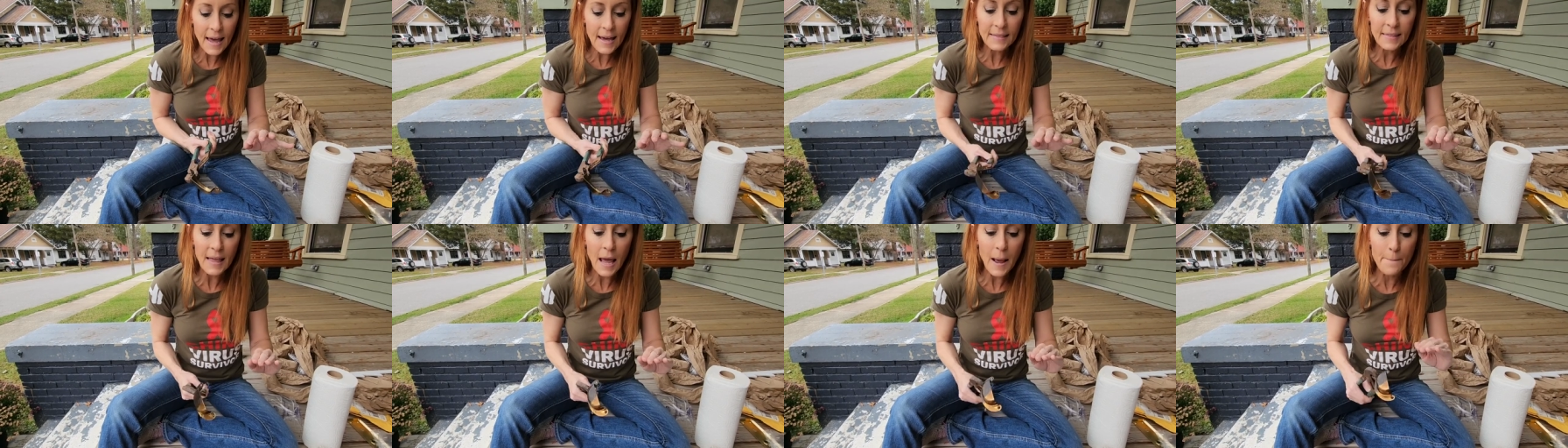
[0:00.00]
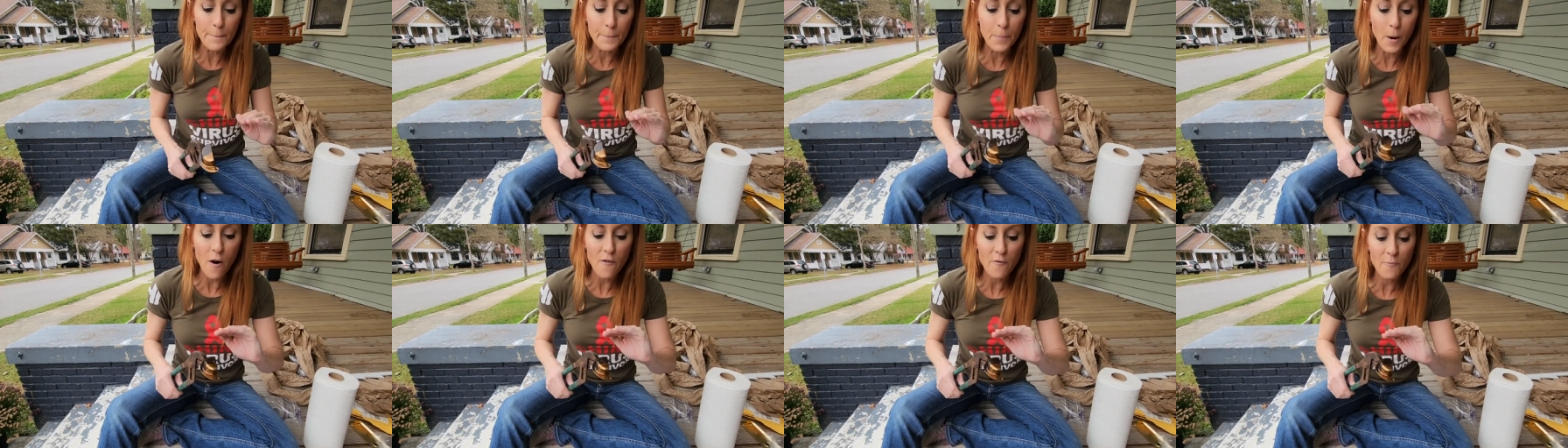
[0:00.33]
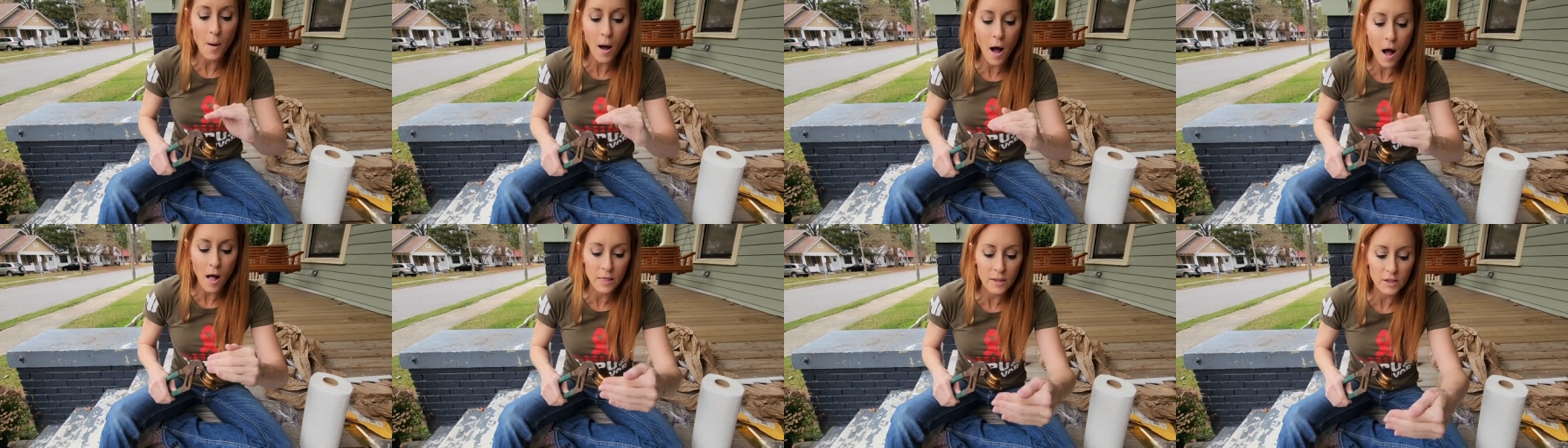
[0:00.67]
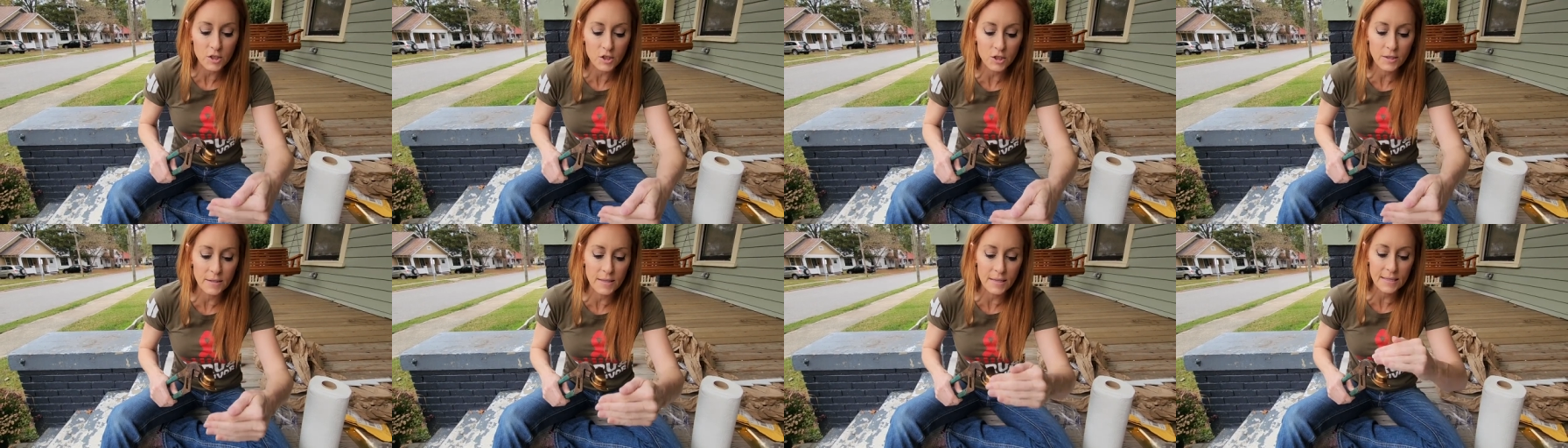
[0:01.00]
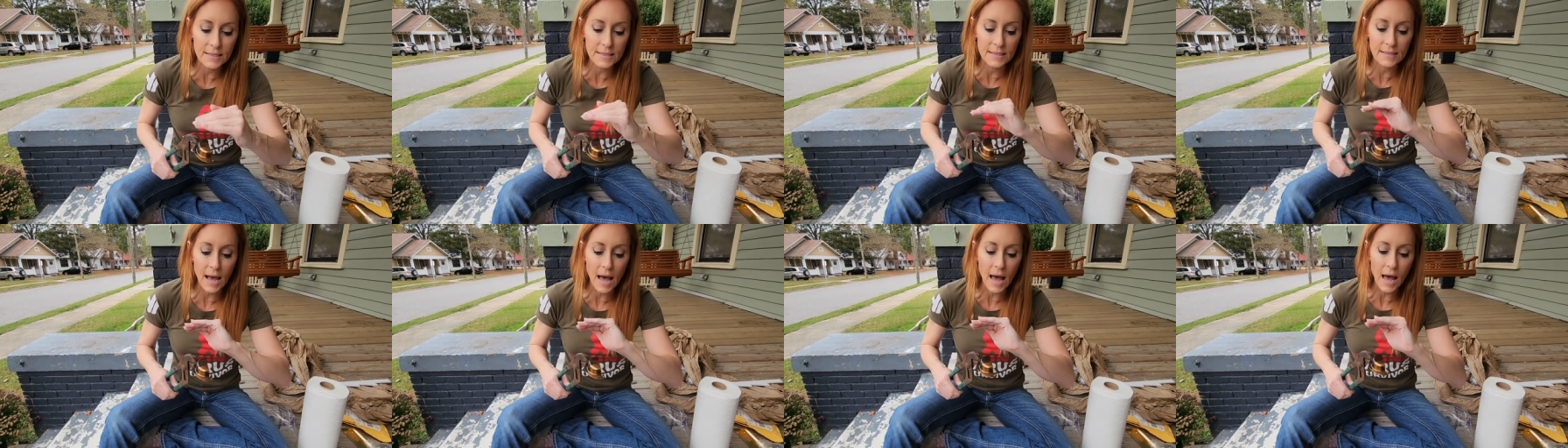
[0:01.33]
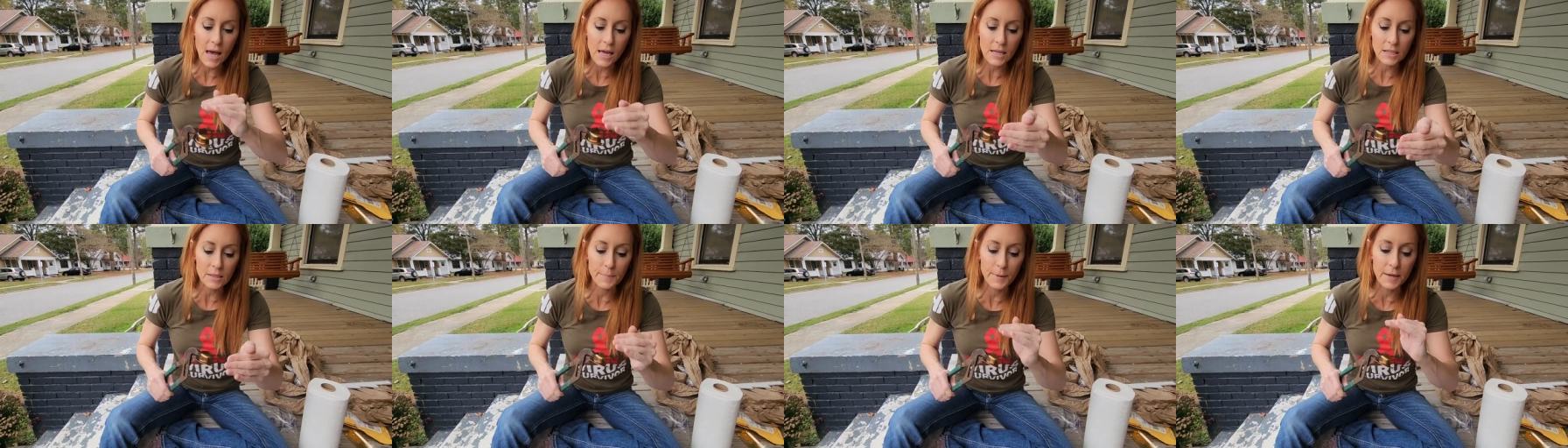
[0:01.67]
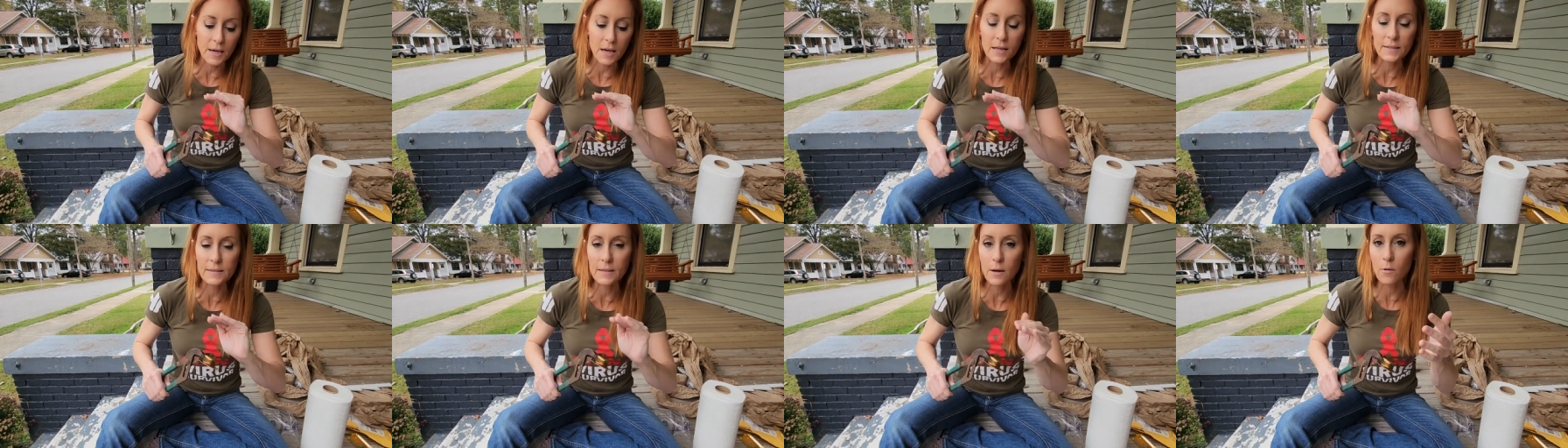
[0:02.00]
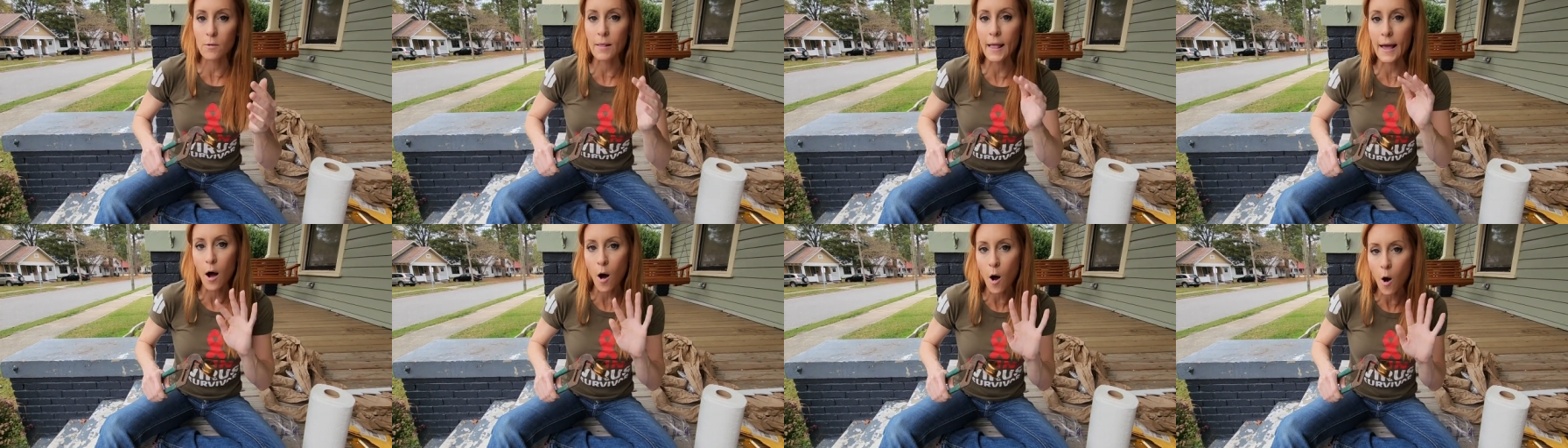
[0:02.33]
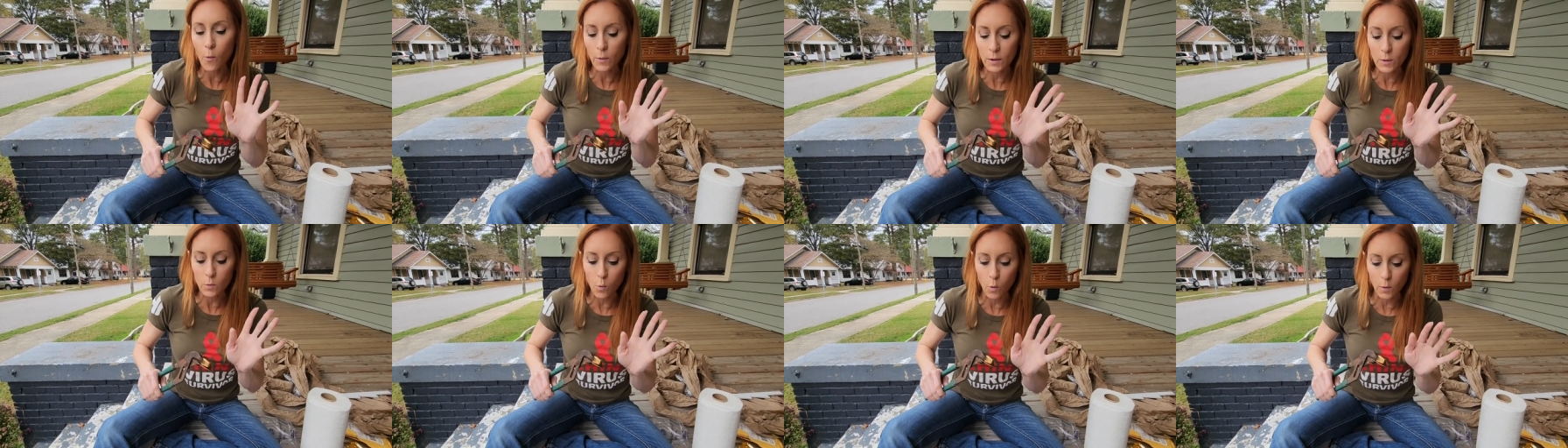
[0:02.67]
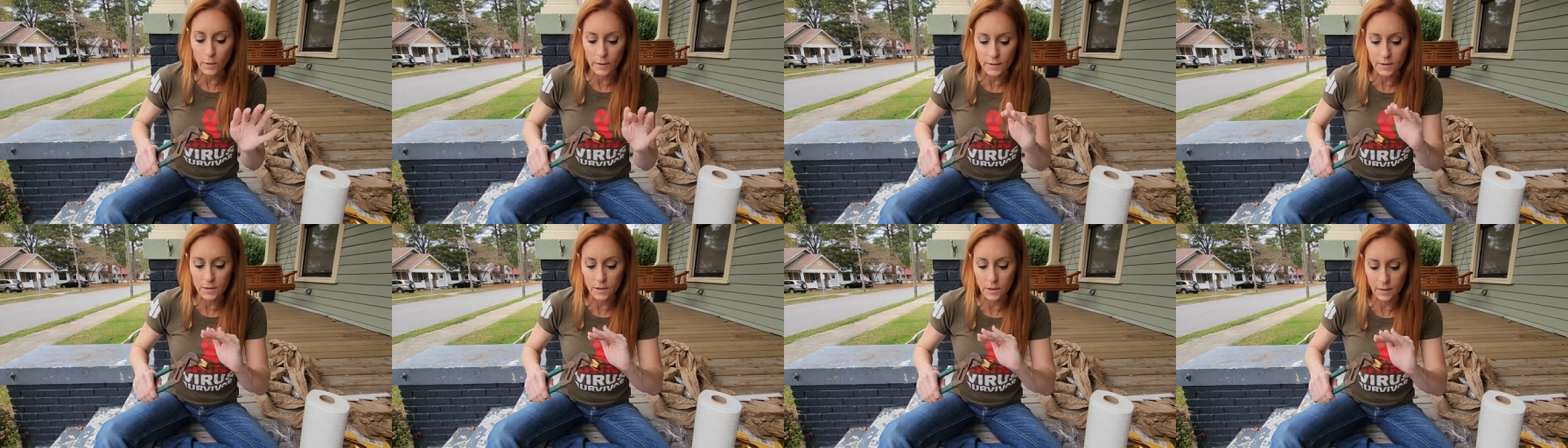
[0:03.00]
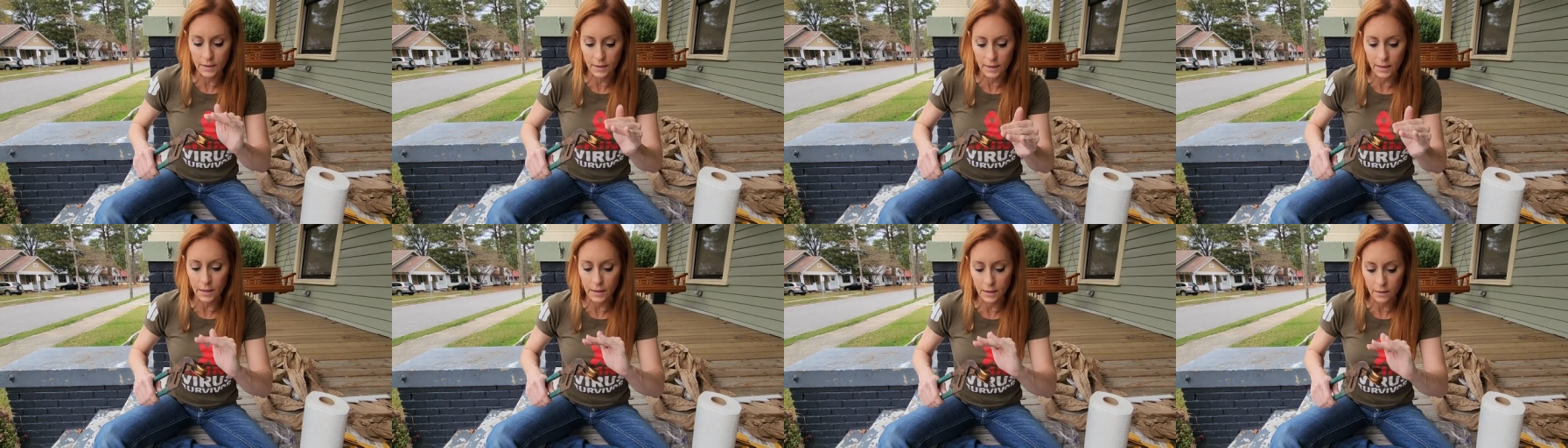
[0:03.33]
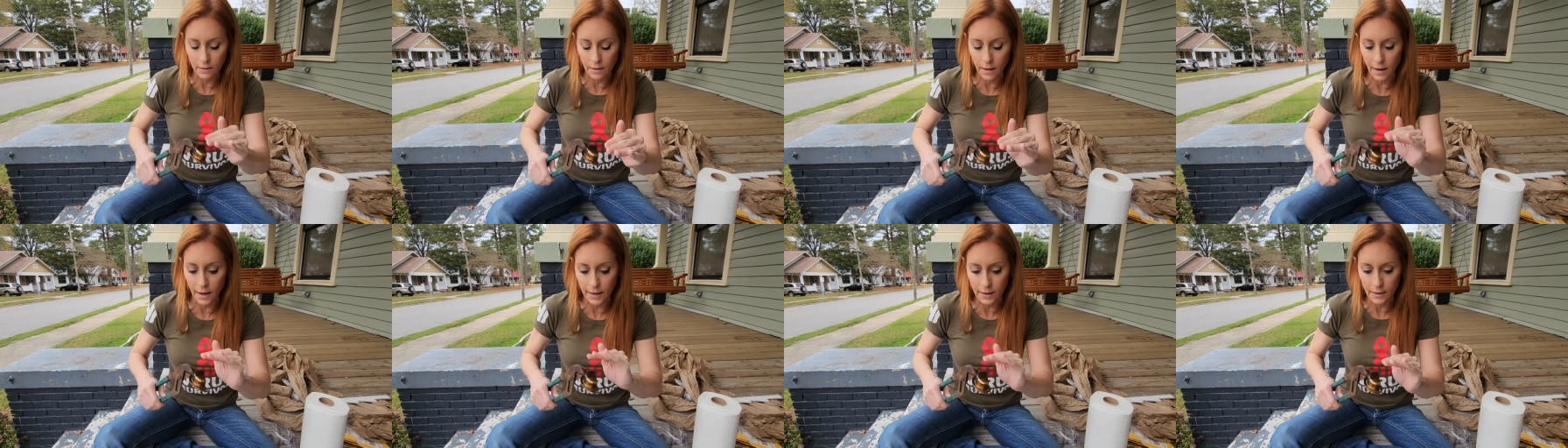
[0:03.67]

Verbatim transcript: they buff polished this side because they were like, oh, we want it to get like